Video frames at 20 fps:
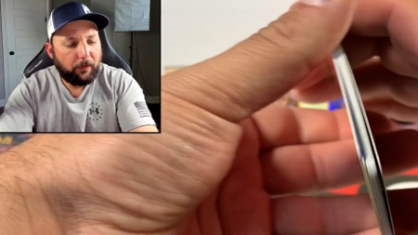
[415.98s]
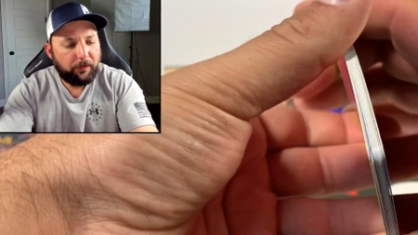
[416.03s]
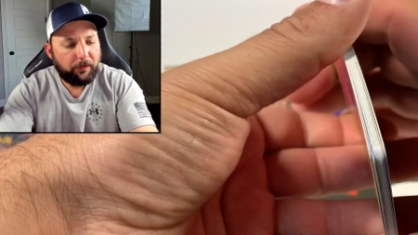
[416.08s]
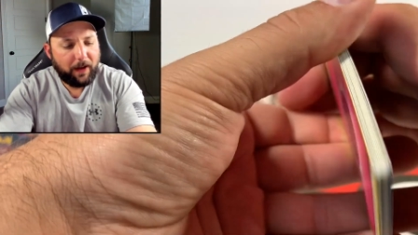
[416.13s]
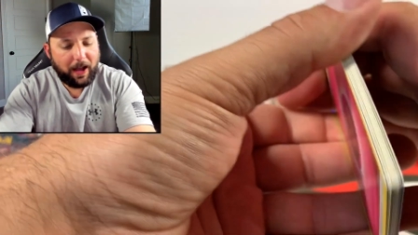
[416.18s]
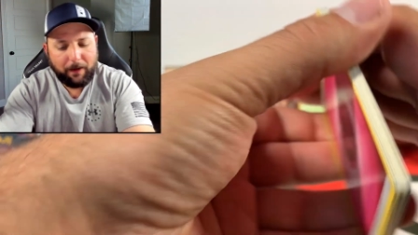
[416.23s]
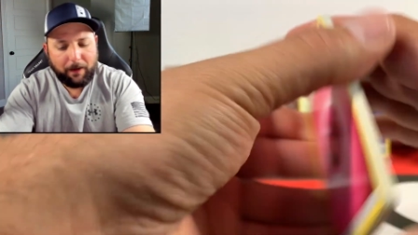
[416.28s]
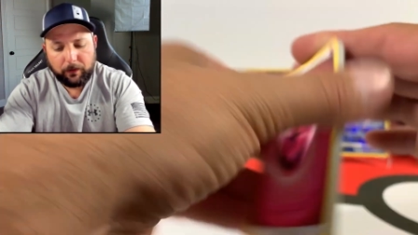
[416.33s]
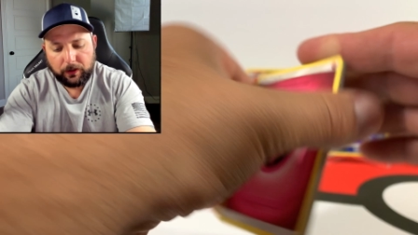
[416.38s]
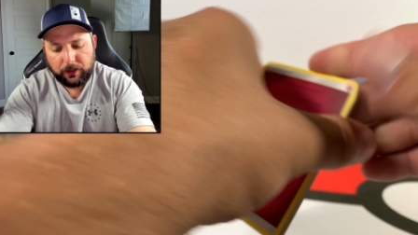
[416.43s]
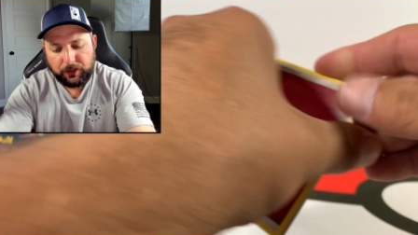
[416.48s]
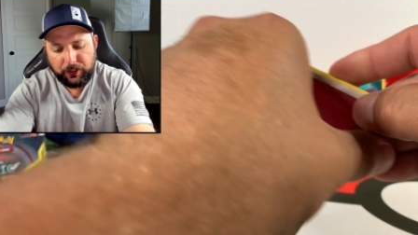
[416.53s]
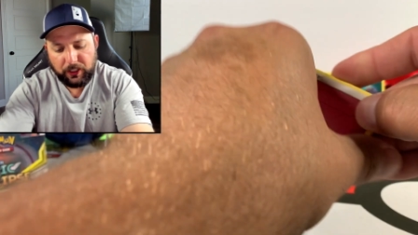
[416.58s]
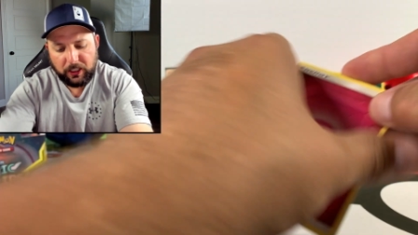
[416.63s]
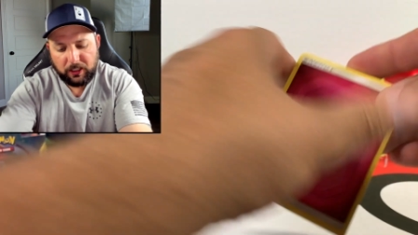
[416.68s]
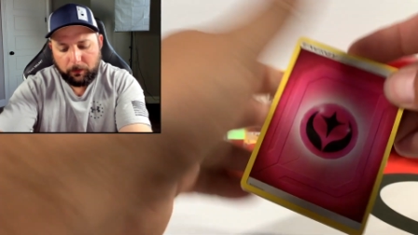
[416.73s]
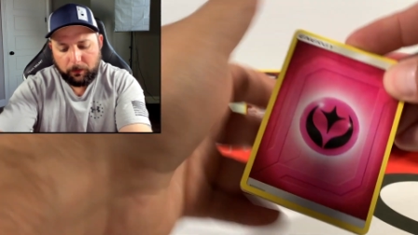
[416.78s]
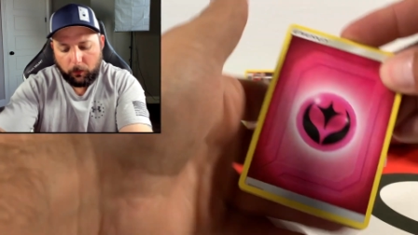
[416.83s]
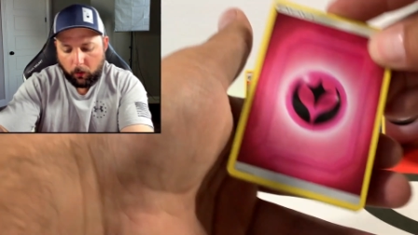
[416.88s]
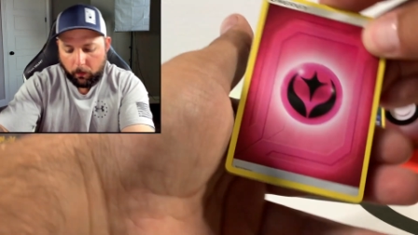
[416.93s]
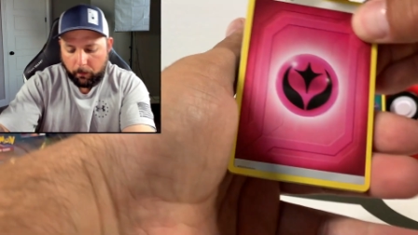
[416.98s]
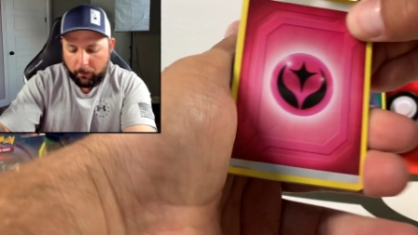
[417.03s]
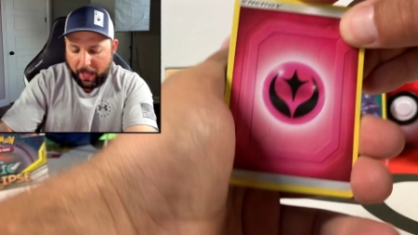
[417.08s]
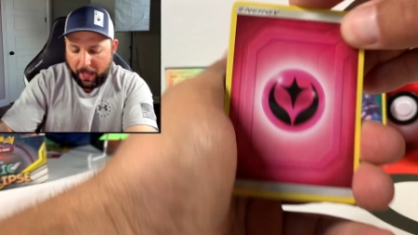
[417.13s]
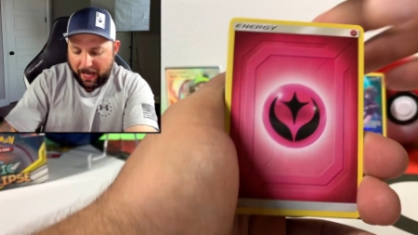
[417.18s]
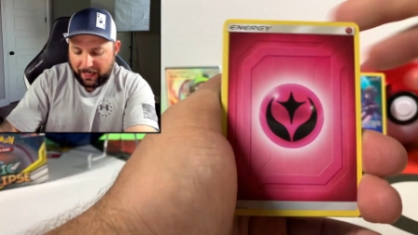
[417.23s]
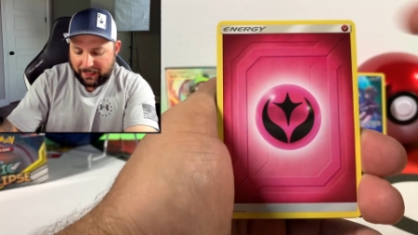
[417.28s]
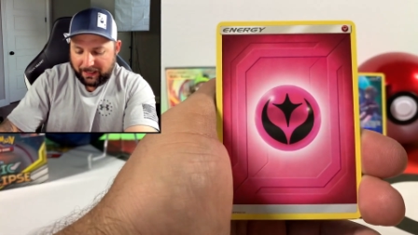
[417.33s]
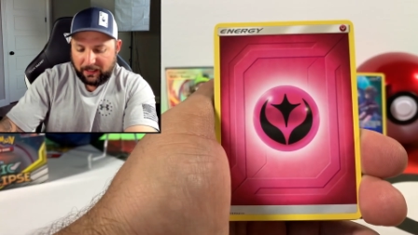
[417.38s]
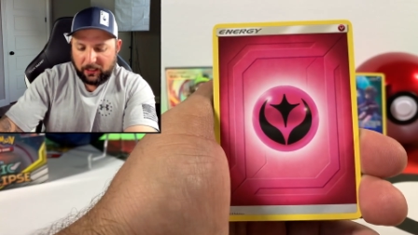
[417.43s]
5 or 6 more
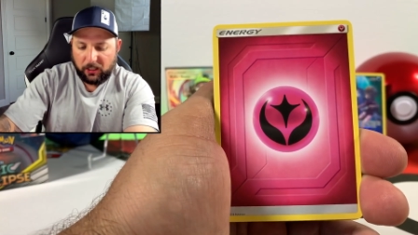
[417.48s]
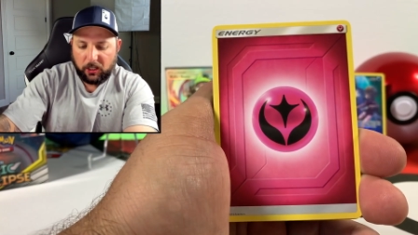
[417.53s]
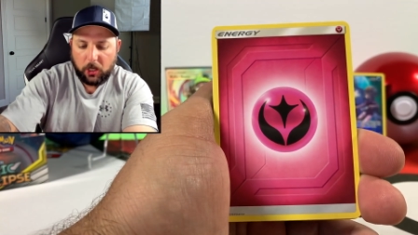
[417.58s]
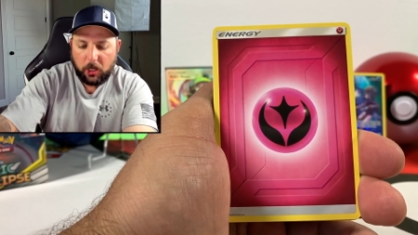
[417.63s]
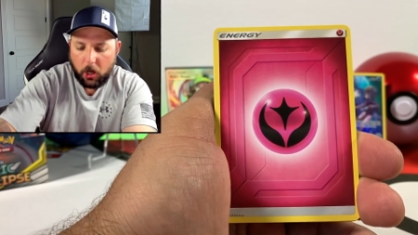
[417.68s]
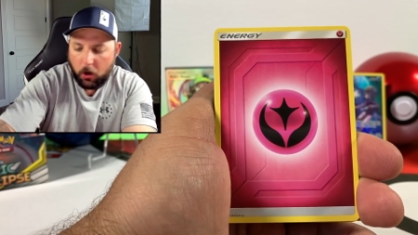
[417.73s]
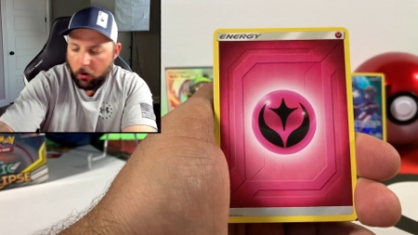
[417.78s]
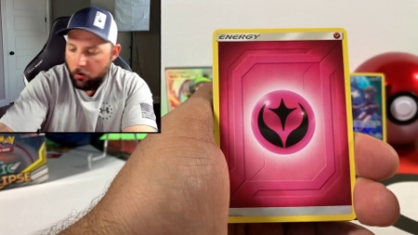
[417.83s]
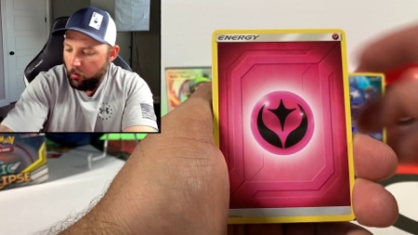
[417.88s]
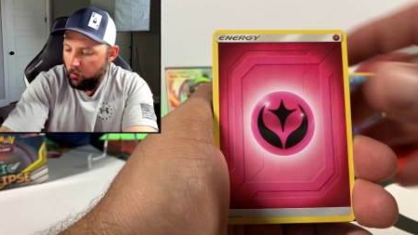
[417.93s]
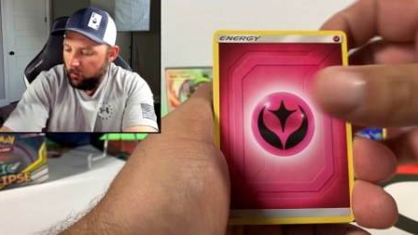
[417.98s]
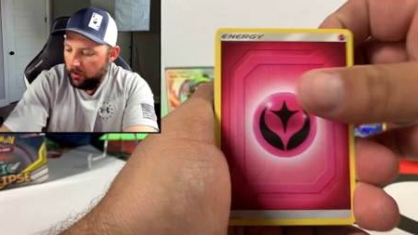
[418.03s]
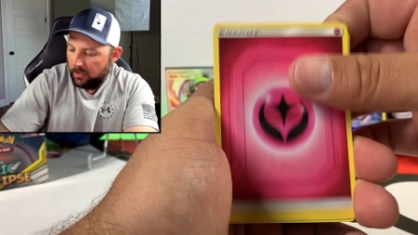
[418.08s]
packs to go.